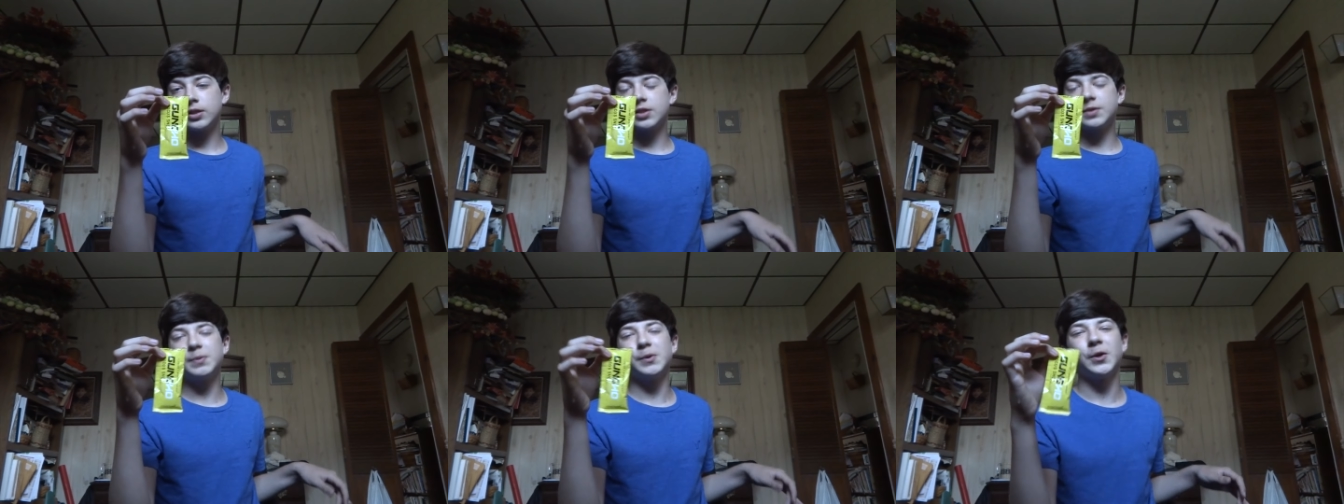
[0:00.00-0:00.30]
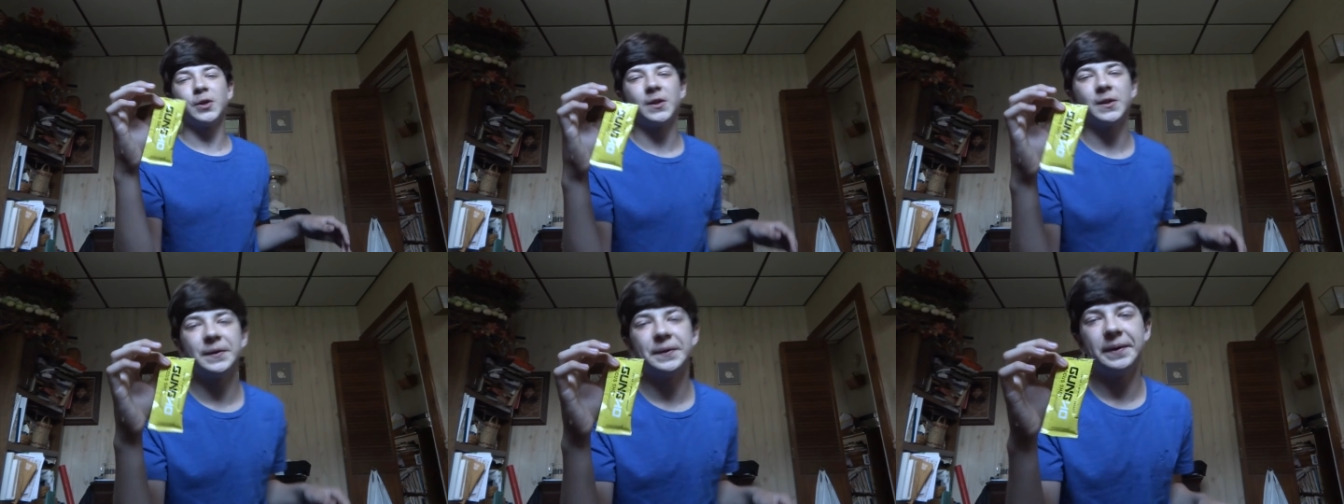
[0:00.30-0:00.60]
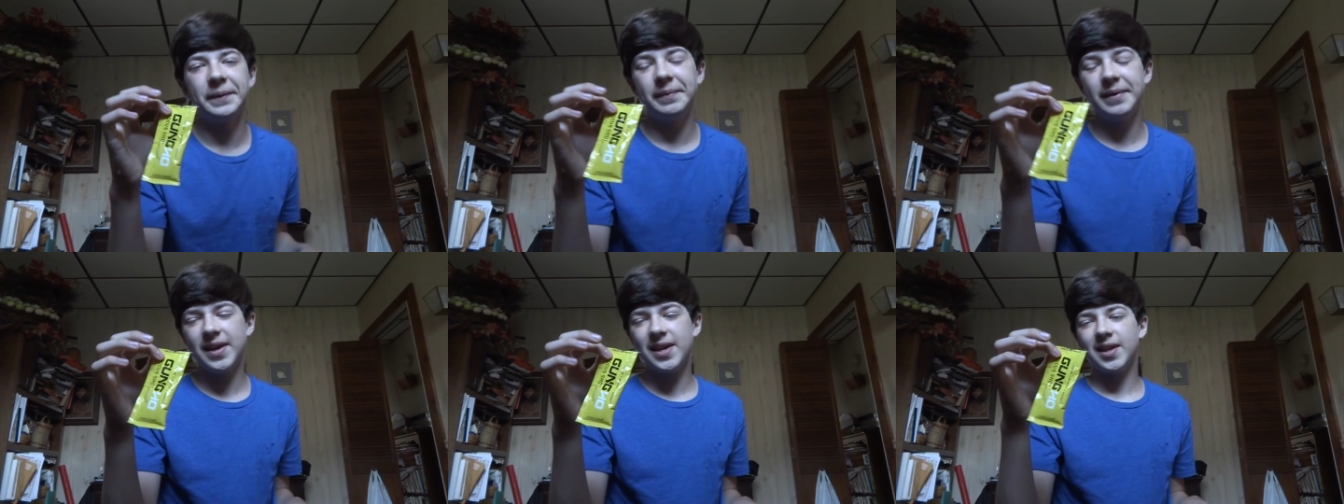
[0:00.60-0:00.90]
spilled a
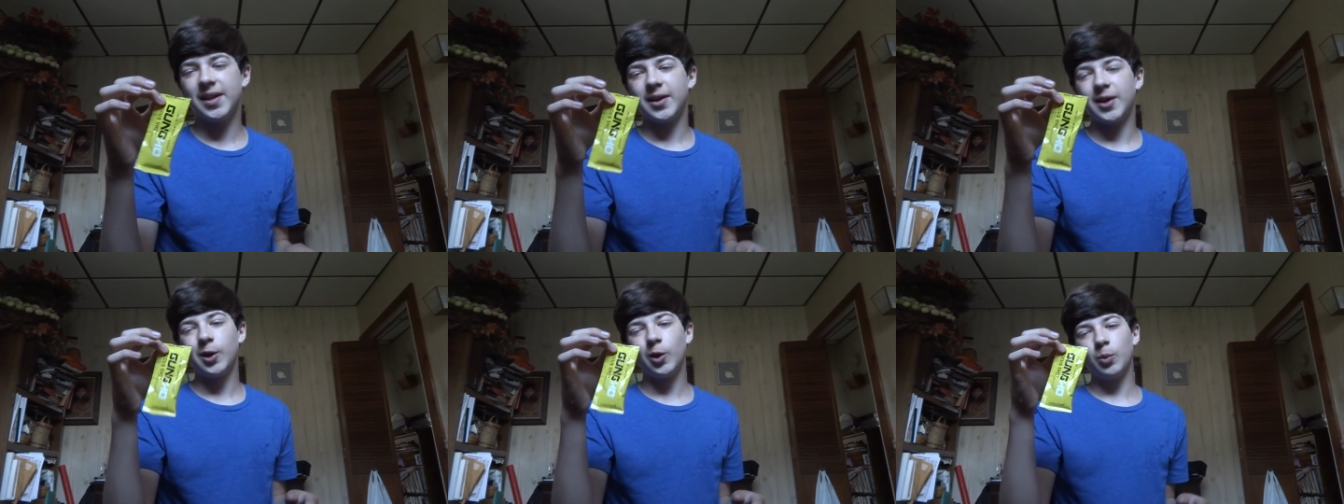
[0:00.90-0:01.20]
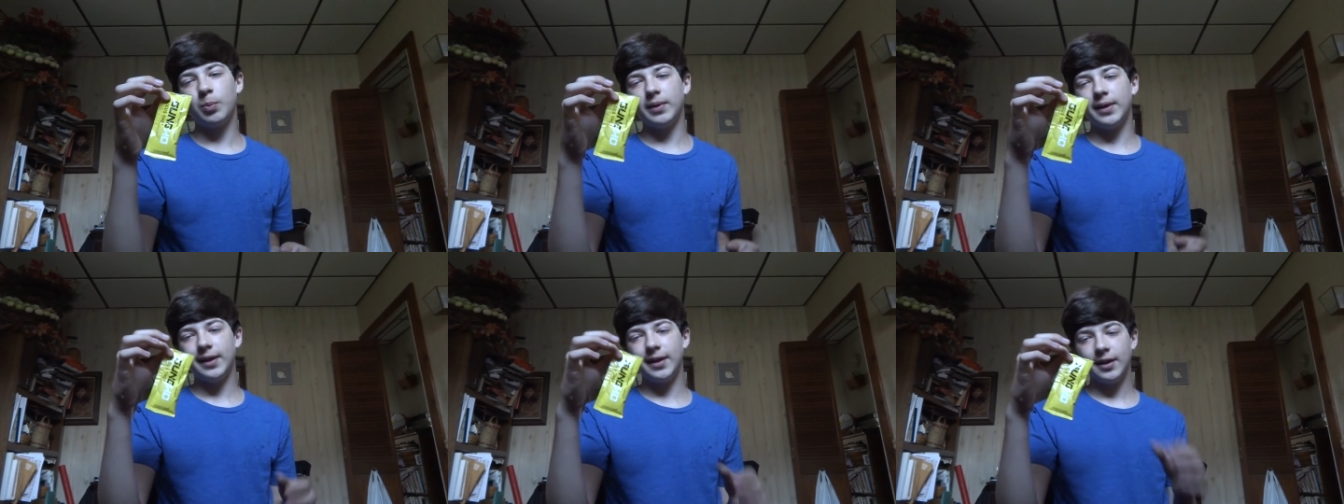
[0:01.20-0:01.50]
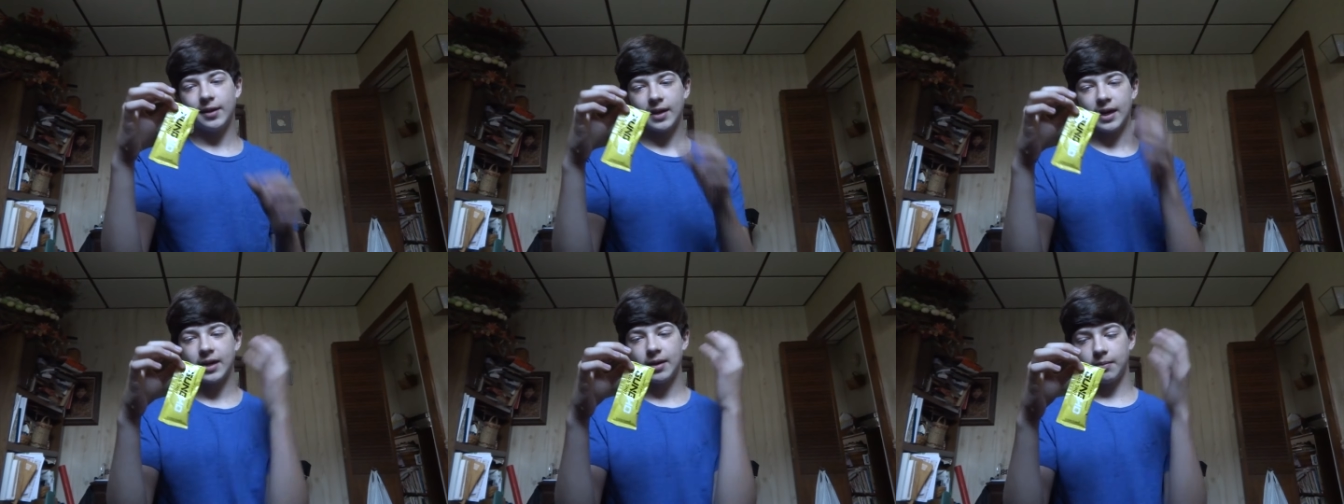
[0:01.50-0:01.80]
little bit. Like, I opened it,
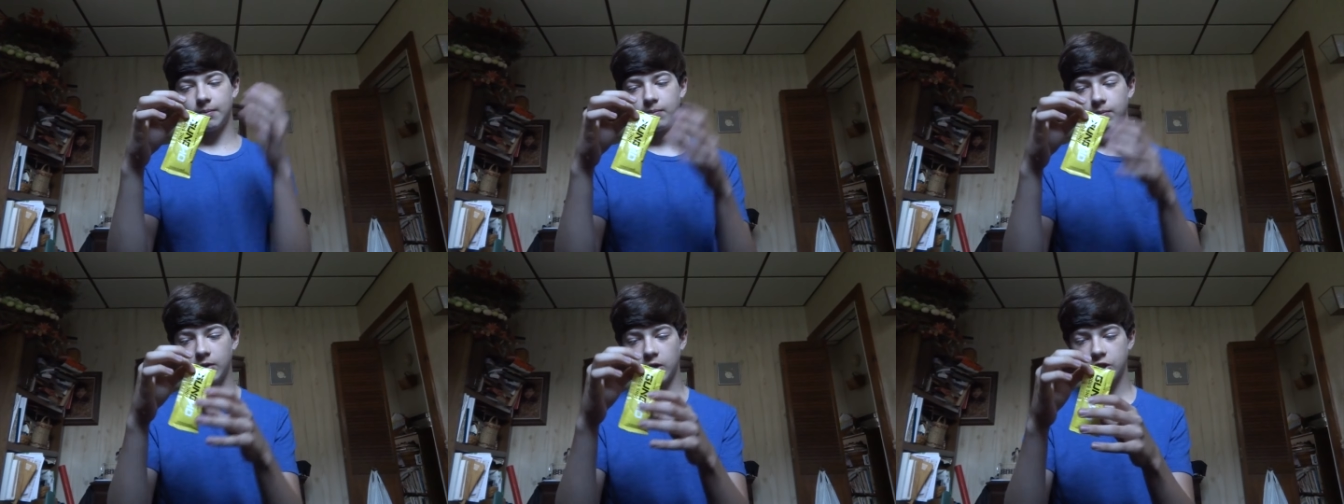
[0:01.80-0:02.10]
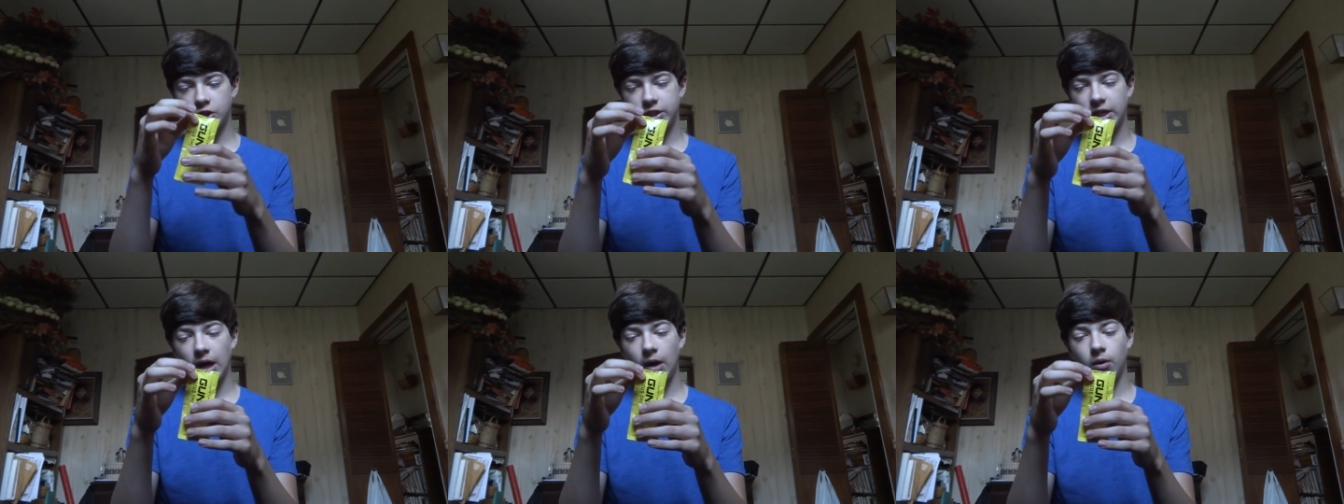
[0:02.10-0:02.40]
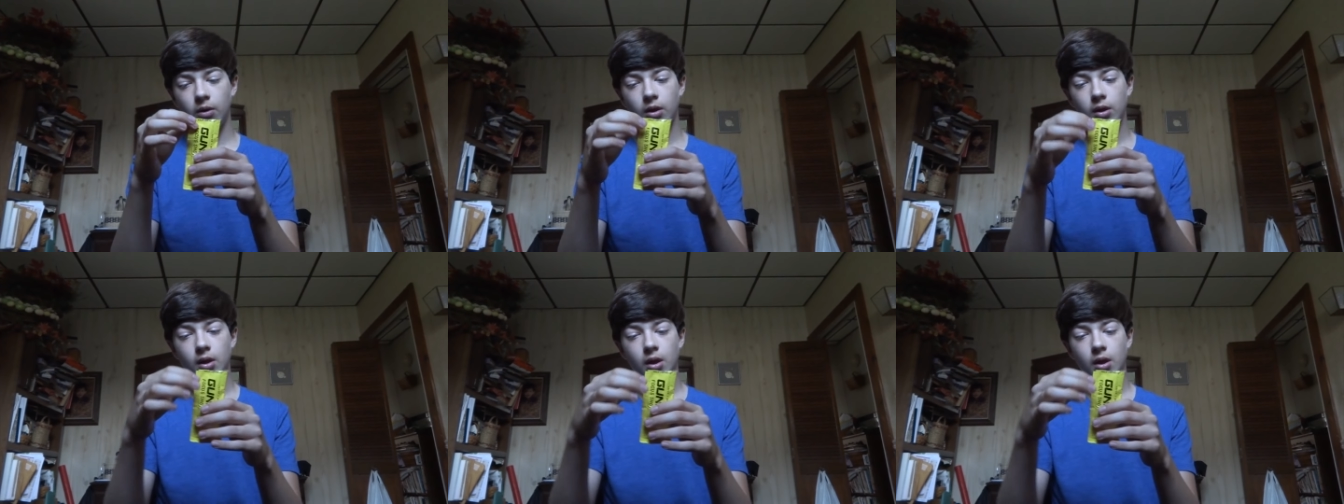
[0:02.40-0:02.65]
it kind of gushed out.